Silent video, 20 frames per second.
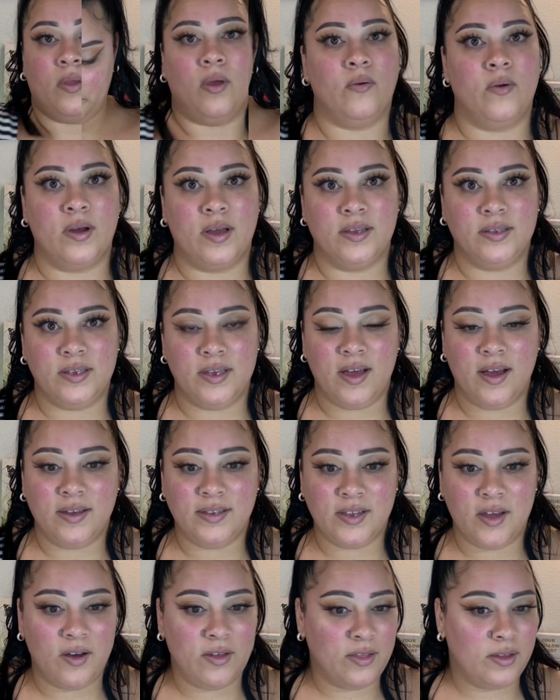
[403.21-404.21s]
Okay, see guys
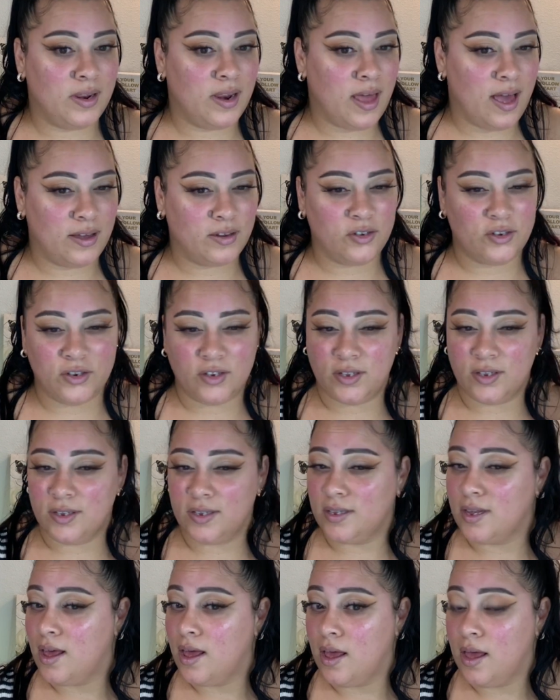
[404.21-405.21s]
how the
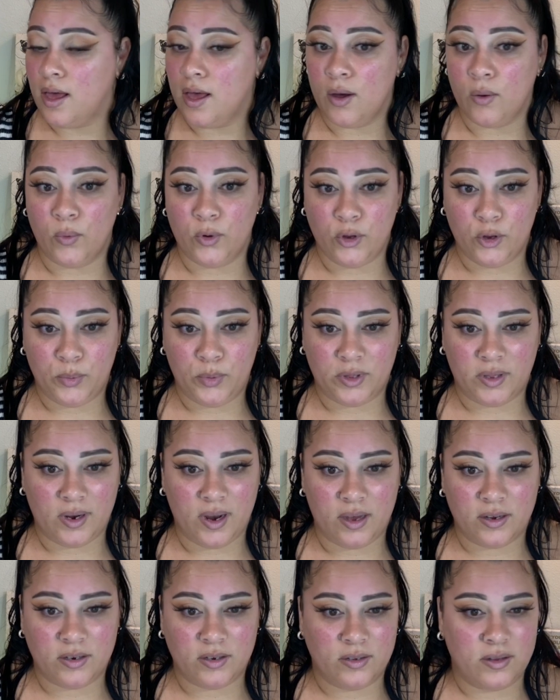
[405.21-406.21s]
lashes, when you put the
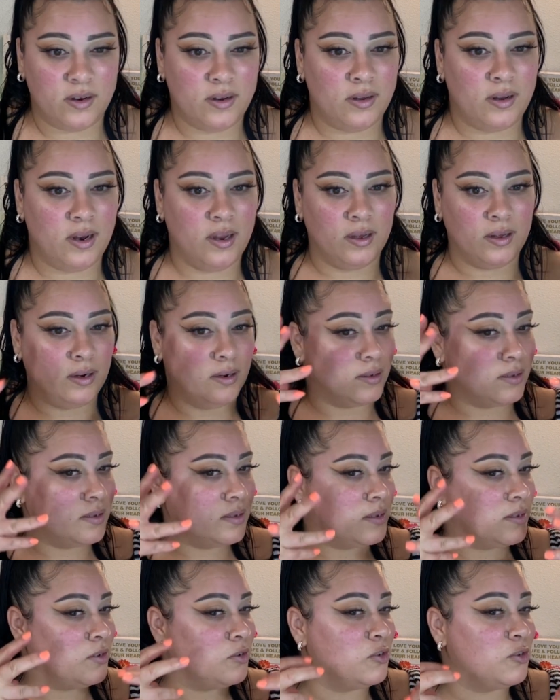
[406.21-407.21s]
lashes on, the look
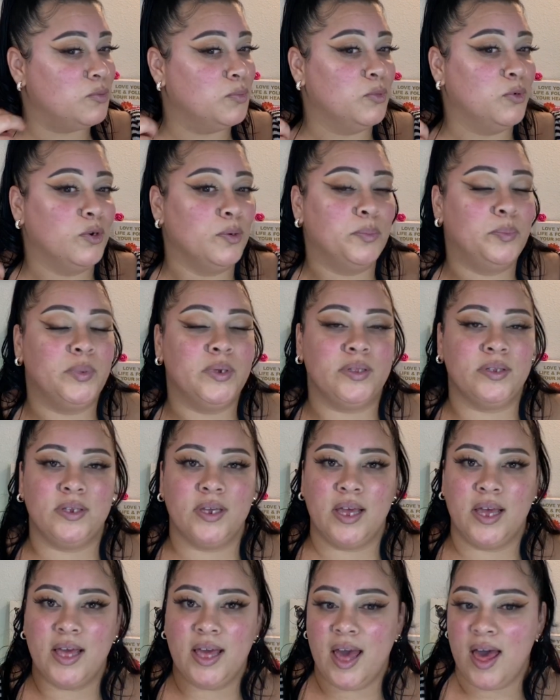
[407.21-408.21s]
looks just more put
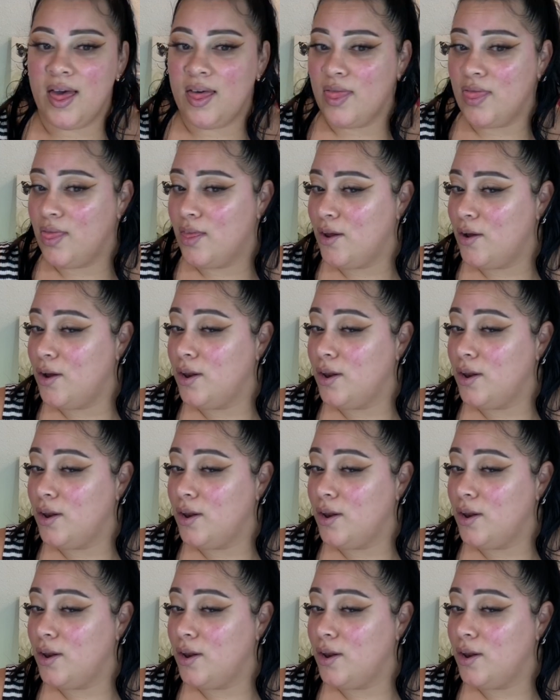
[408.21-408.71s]
together.